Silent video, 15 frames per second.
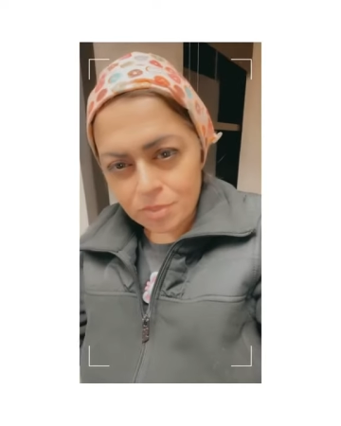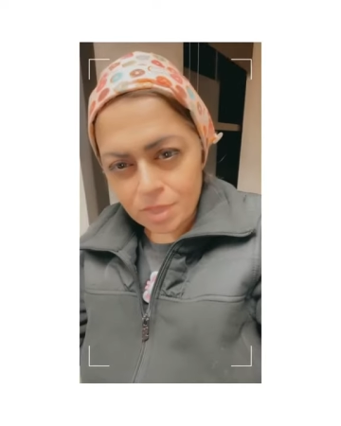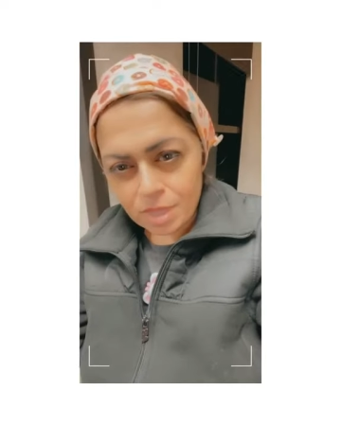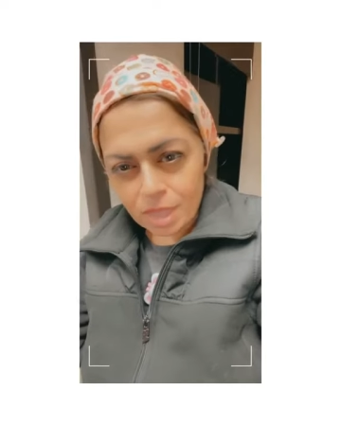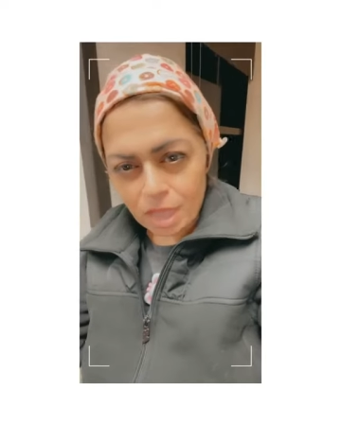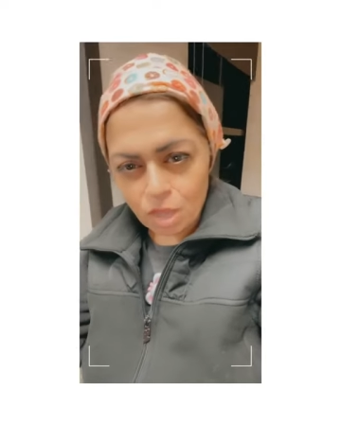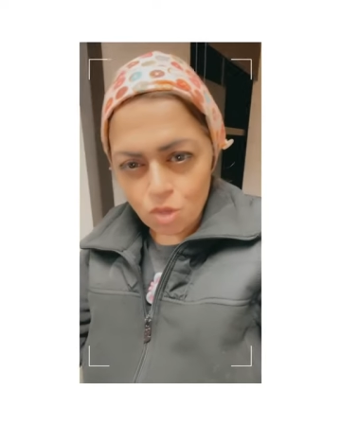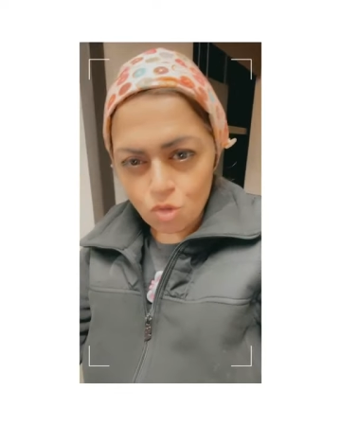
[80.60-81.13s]

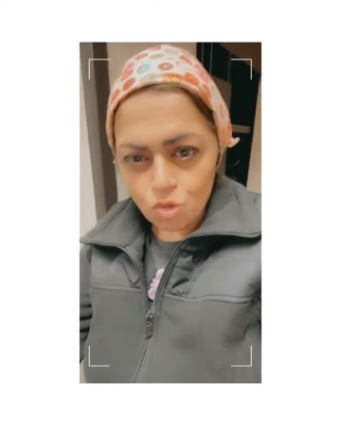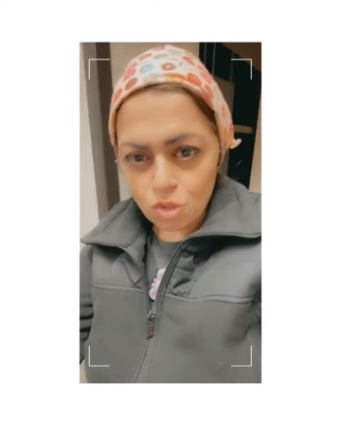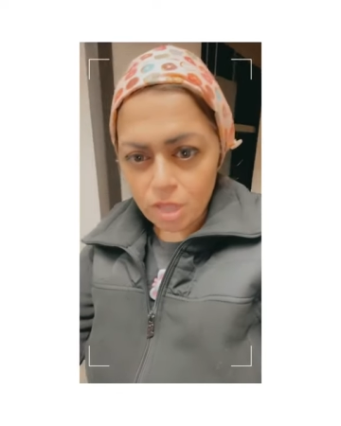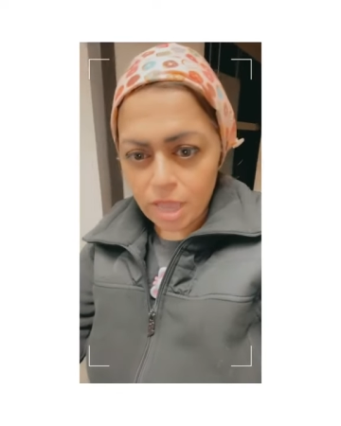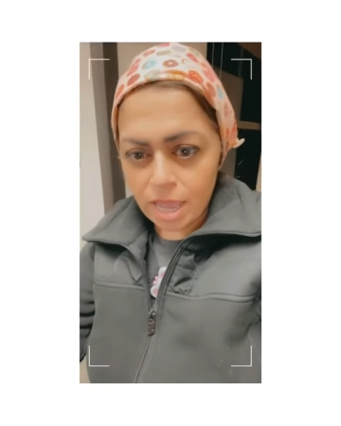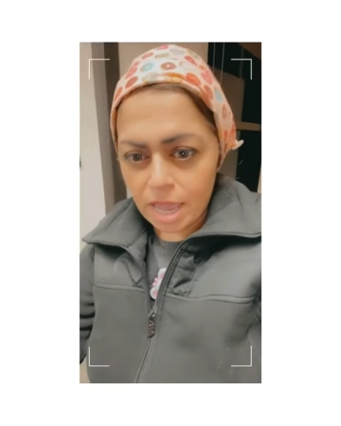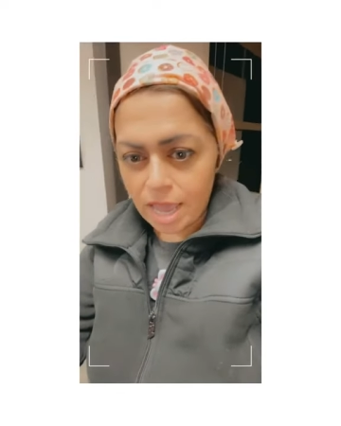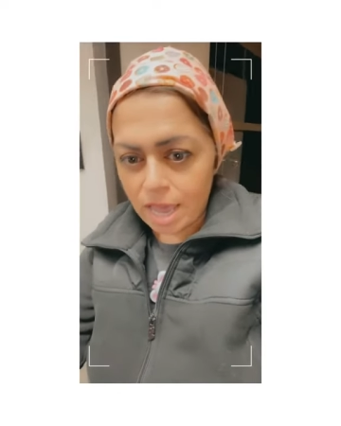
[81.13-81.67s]
I
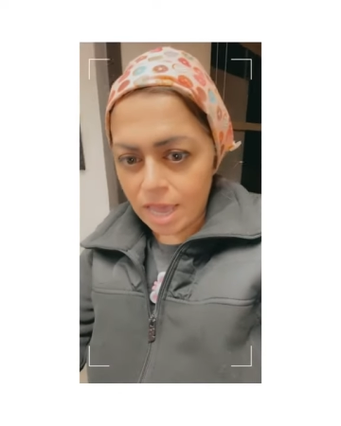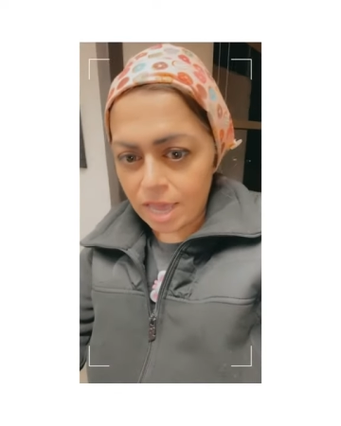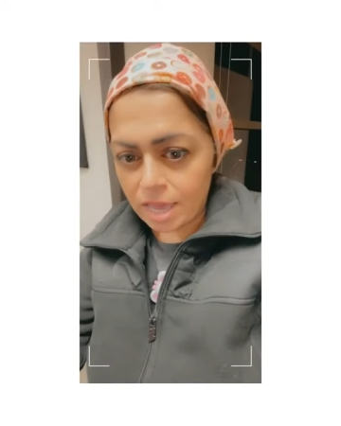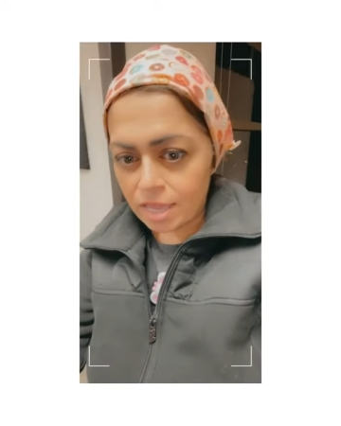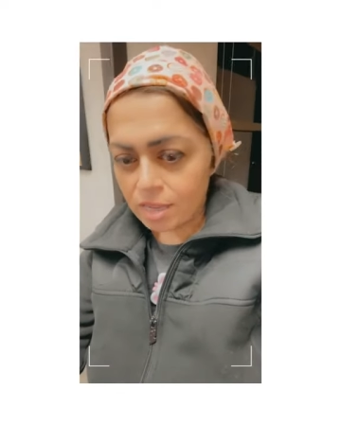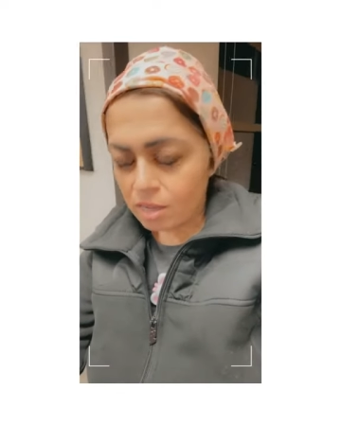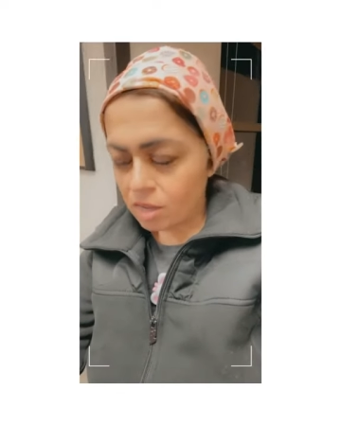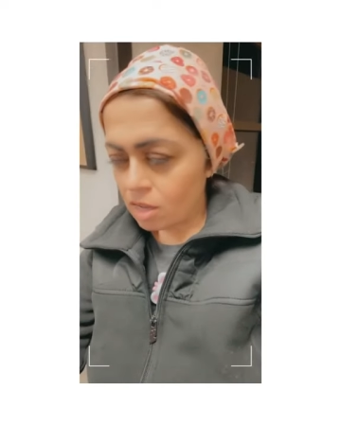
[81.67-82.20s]
usually
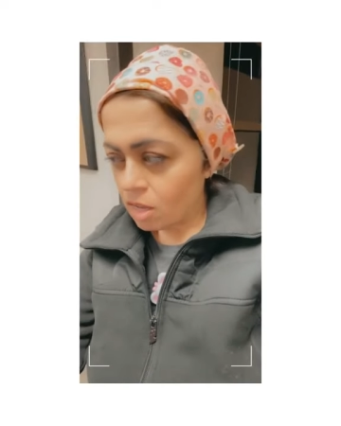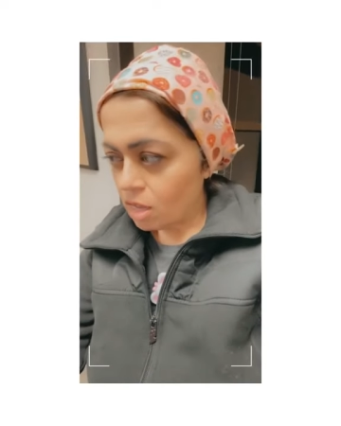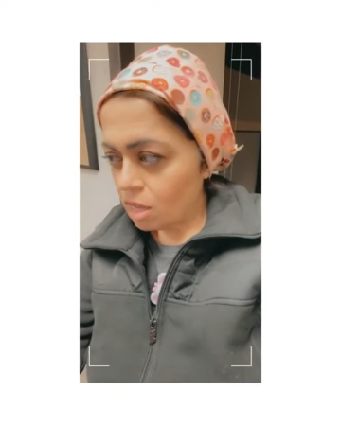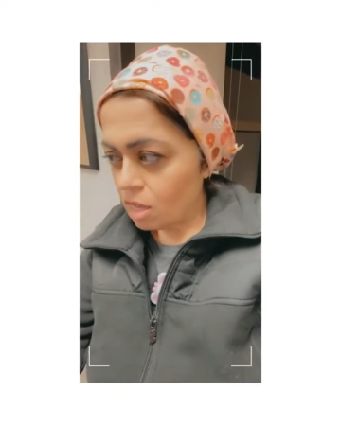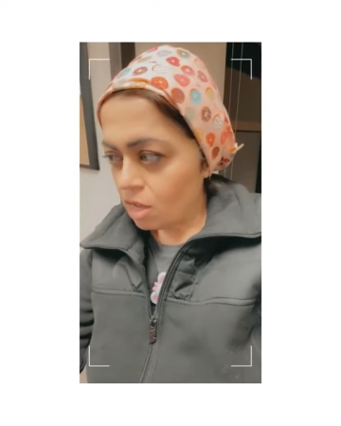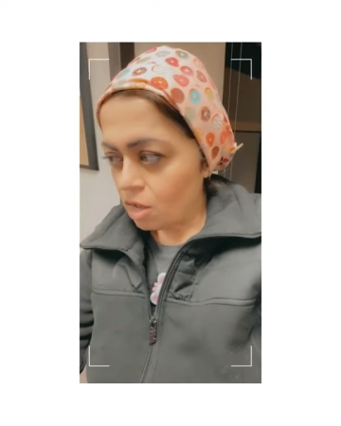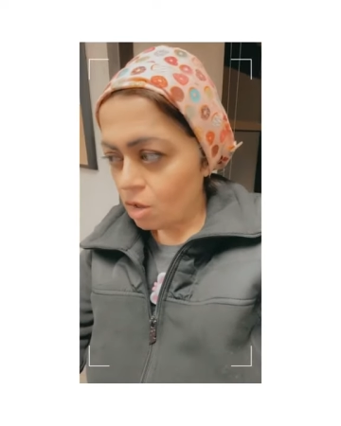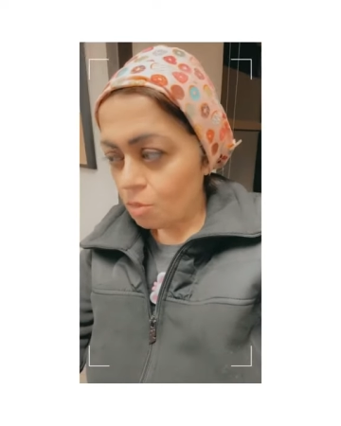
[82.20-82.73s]
add
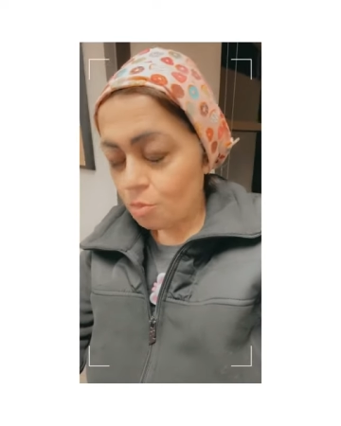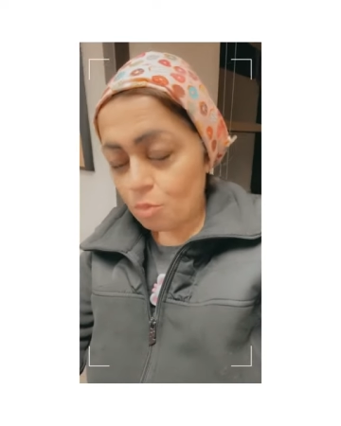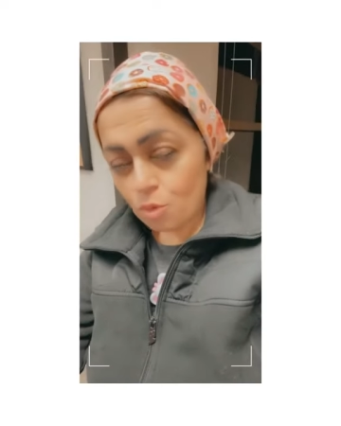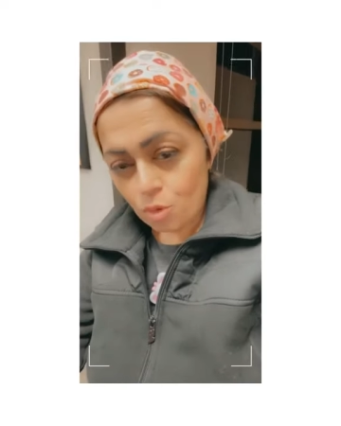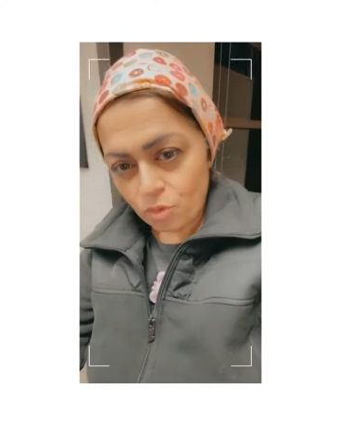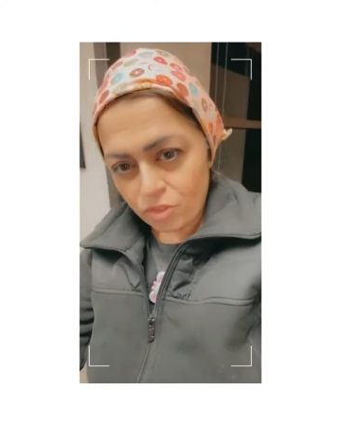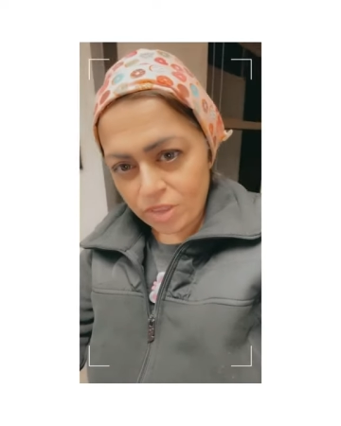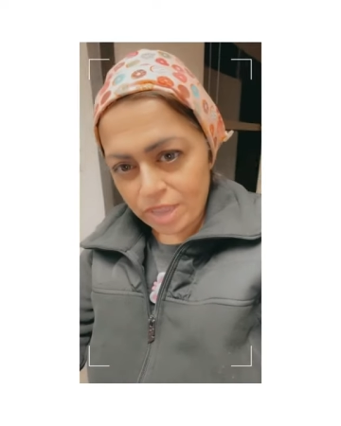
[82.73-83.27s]

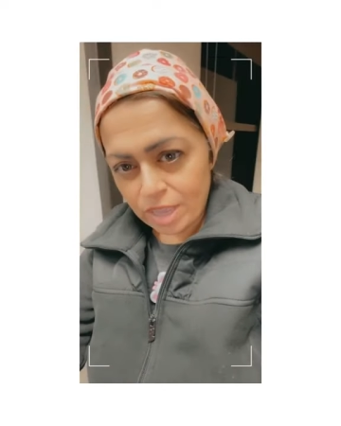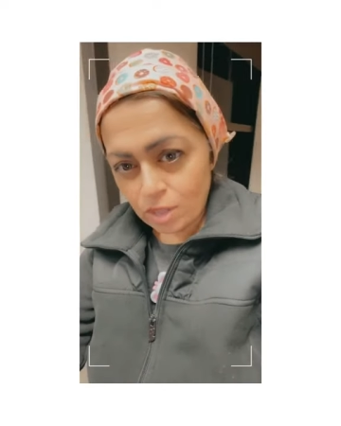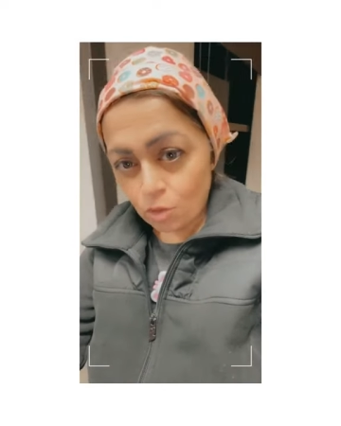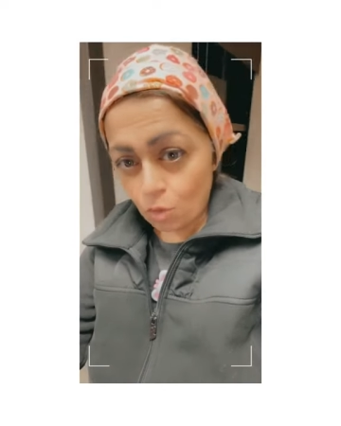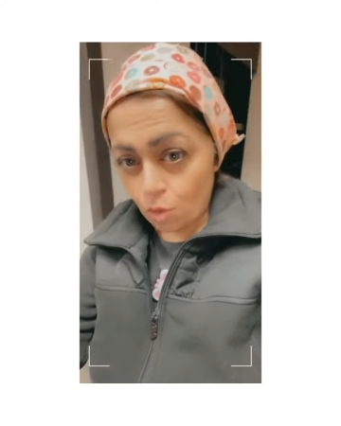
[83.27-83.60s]
protein or